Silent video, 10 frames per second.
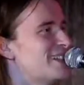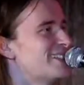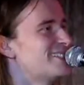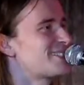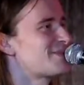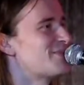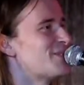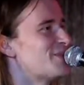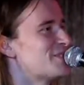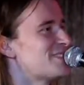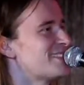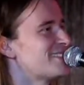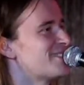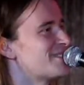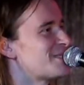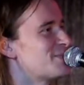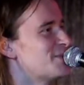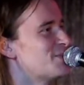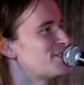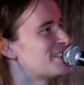some fun music too, and some good
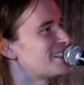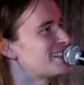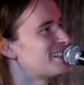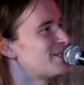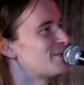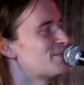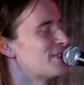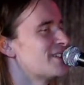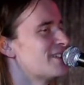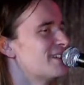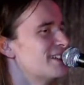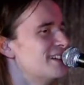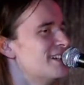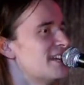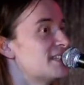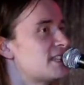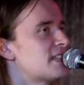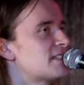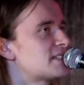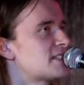music, you know. But
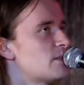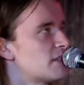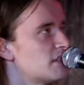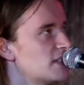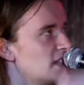it's typically like the